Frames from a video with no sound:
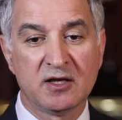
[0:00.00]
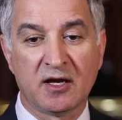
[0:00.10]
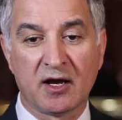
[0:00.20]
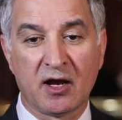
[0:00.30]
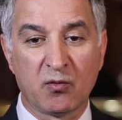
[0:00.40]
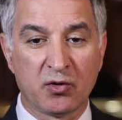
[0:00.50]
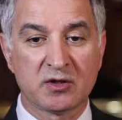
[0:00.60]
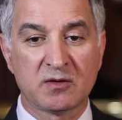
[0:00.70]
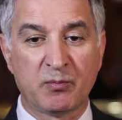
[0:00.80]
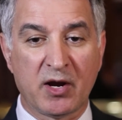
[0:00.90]
I
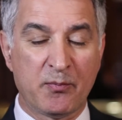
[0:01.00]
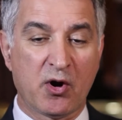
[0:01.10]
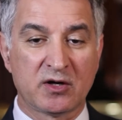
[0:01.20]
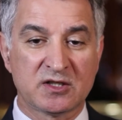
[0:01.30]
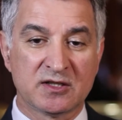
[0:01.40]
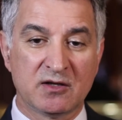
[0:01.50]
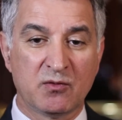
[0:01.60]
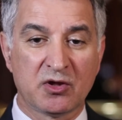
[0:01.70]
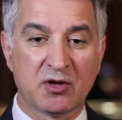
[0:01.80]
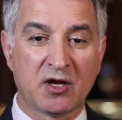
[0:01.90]
worked bipartisanly
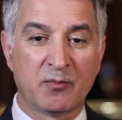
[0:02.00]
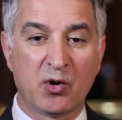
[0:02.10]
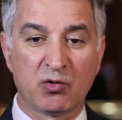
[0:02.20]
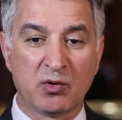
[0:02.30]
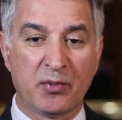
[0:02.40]
with both